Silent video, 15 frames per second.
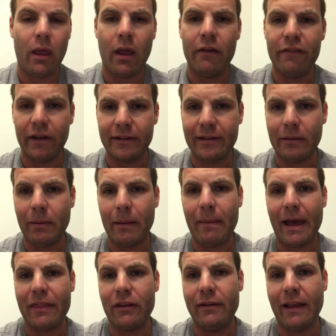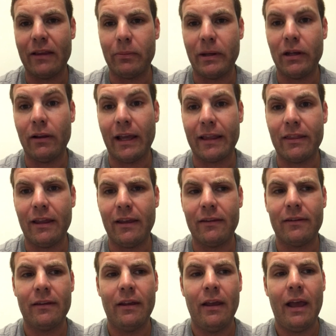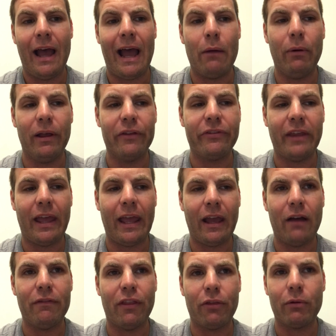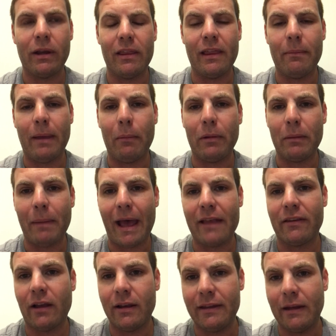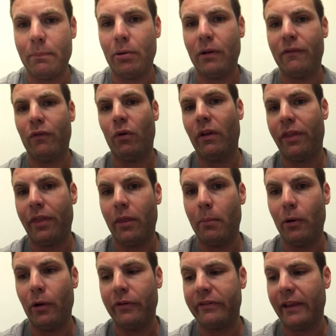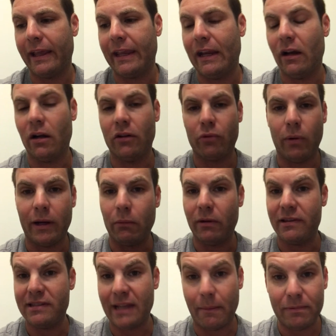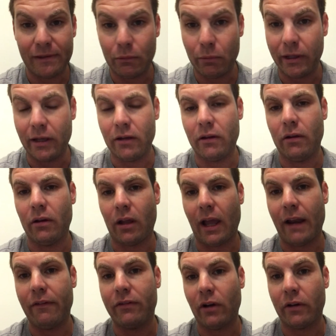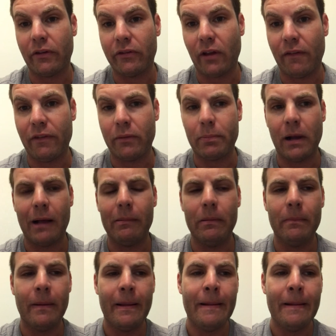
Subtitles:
Evicted by Matthew Desmond, you'll like this. I will say, of the three of them, Emily Bazelon did put forth the most, like, here are 21 steps that we can do to kind of start to solve this problem.